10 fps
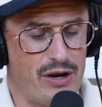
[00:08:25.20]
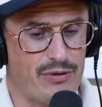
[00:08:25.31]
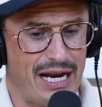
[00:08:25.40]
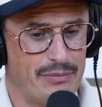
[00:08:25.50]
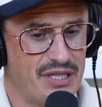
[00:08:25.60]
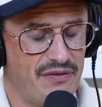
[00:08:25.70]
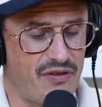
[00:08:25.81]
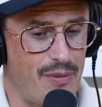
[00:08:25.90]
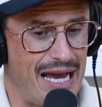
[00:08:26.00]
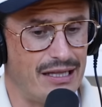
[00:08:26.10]
Ray Ramsey
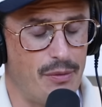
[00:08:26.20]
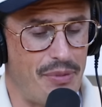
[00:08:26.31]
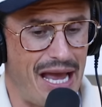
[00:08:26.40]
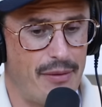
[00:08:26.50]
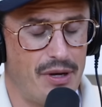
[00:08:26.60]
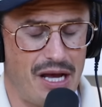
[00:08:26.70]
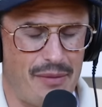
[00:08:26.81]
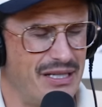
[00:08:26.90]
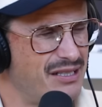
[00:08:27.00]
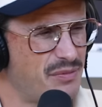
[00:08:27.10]
from Alabama.
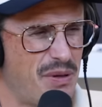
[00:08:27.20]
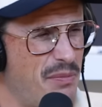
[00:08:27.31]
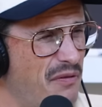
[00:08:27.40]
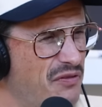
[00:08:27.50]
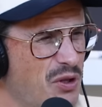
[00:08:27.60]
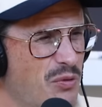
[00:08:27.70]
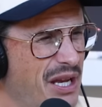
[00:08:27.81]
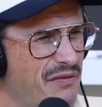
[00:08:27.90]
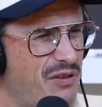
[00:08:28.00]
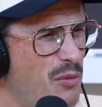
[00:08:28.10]
I mean, just people flew
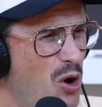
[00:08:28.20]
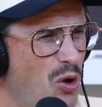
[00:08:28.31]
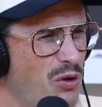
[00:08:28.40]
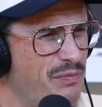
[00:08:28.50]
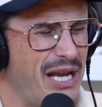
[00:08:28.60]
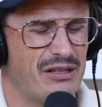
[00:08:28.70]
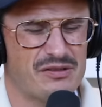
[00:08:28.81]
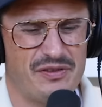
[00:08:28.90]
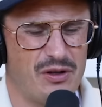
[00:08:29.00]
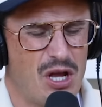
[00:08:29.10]
in from all
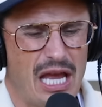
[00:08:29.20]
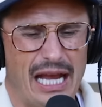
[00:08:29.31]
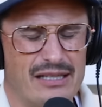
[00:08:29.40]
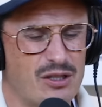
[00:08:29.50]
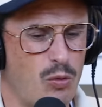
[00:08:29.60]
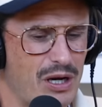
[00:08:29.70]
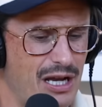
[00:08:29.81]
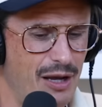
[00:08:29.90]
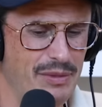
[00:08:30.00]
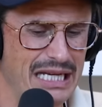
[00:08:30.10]
Bakersfield. And so we're
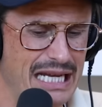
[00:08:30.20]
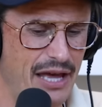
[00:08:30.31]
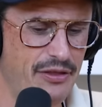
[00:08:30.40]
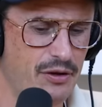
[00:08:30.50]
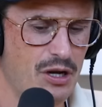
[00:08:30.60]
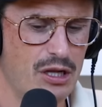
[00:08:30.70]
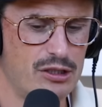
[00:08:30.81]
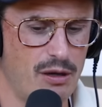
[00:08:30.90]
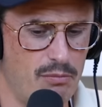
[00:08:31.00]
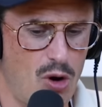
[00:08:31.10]
coming together
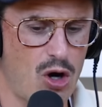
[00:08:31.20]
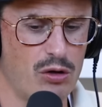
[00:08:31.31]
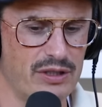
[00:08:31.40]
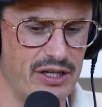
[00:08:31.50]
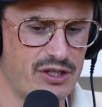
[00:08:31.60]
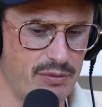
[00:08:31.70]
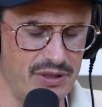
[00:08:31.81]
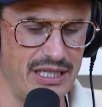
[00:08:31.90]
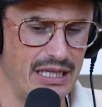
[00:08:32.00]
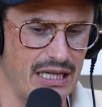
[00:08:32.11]
tomorrow,
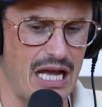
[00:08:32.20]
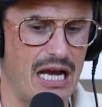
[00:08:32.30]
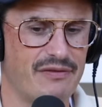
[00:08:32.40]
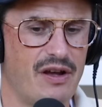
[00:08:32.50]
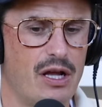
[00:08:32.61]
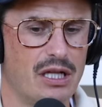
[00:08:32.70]
Leadership Lean In Live,